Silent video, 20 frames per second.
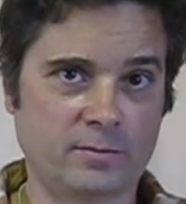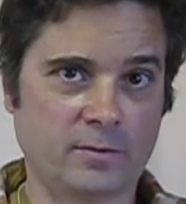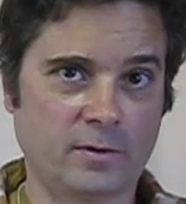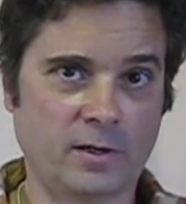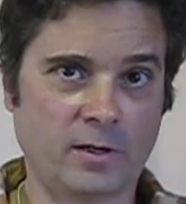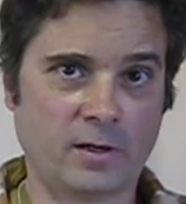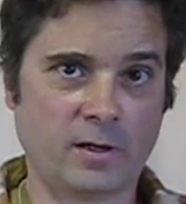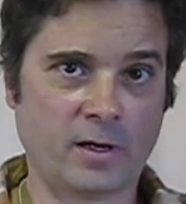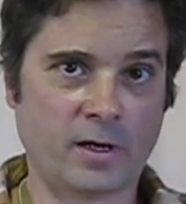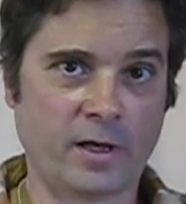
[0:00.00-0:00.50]

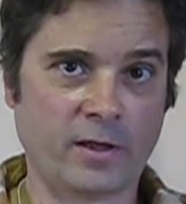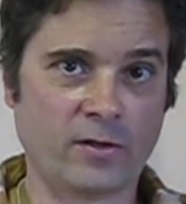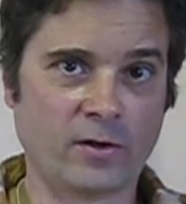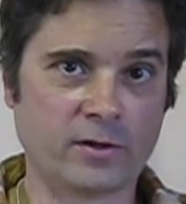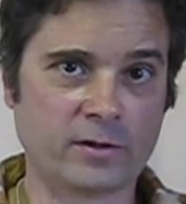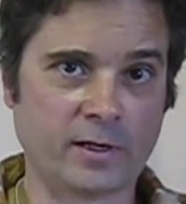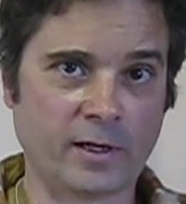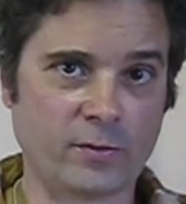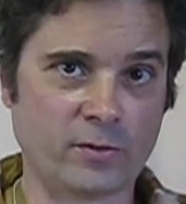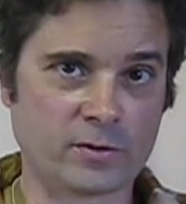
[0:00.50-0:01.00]
And, and I thought
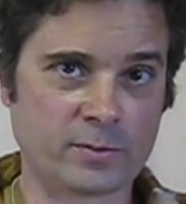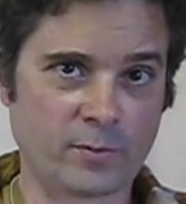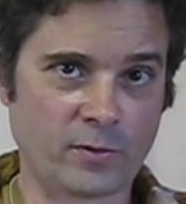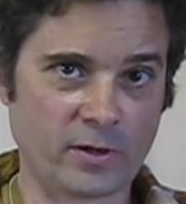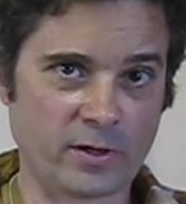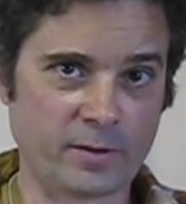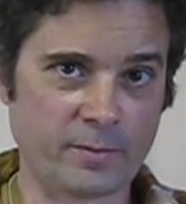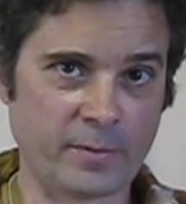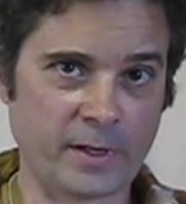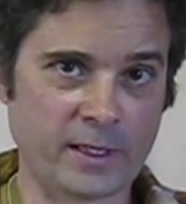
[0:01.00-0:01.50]
that was
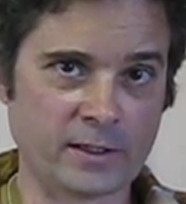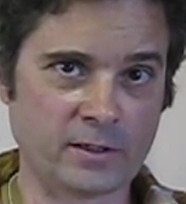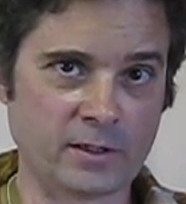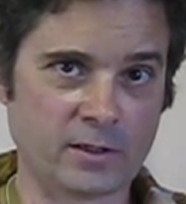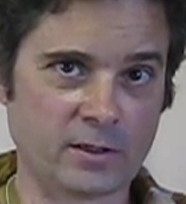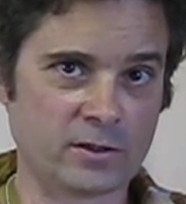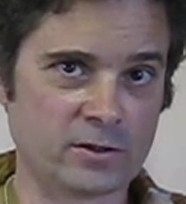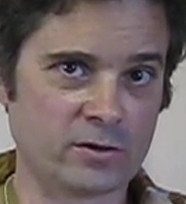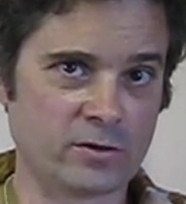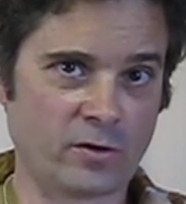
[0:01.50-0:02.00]
pretty amazing
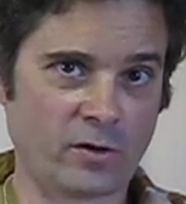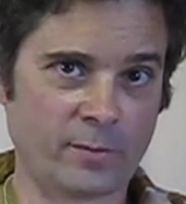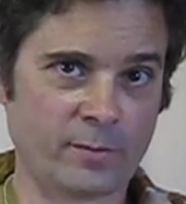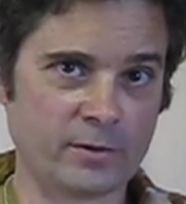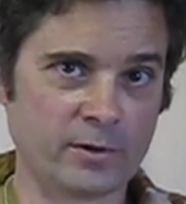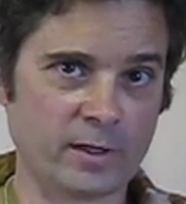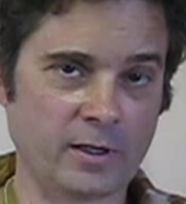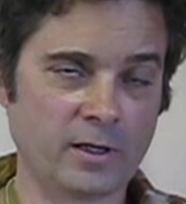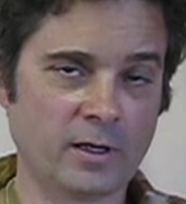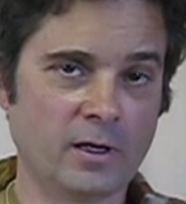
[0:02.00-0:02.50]
because normally